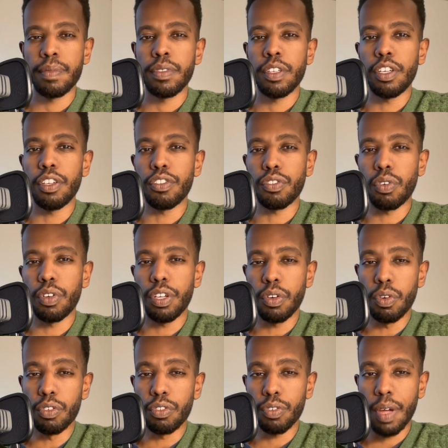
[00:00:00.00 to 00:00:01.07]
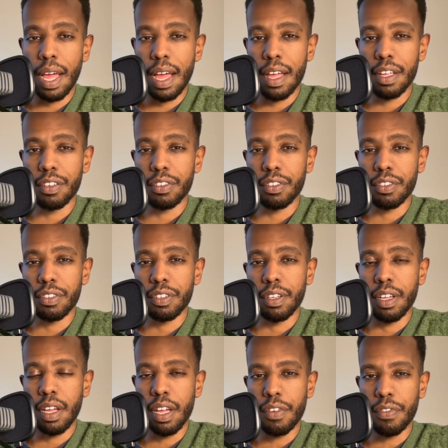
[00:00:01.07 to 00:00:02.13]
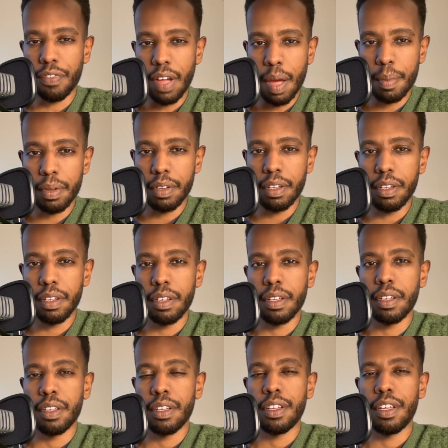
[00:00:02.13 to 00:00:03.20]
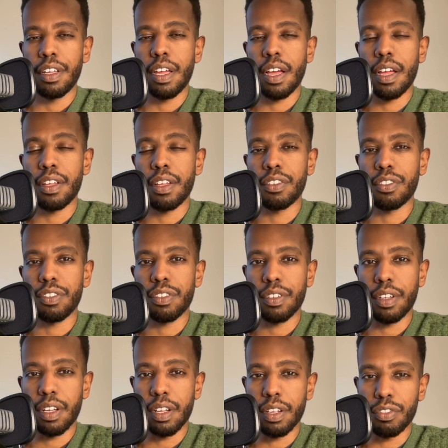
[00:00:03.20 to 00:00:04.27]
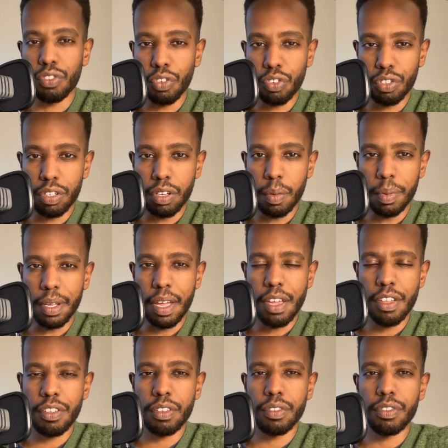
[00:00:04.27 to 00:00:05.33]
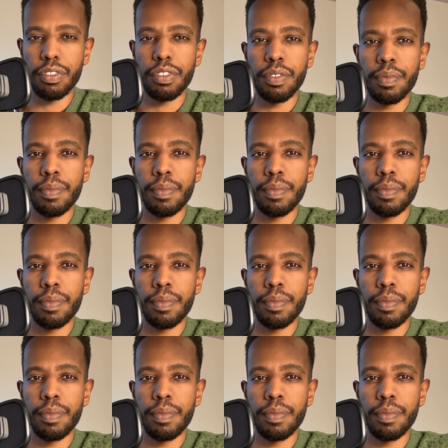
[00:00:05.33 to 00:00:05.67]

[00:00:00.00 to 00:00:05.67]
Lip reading: He also has a family. He has social obligations.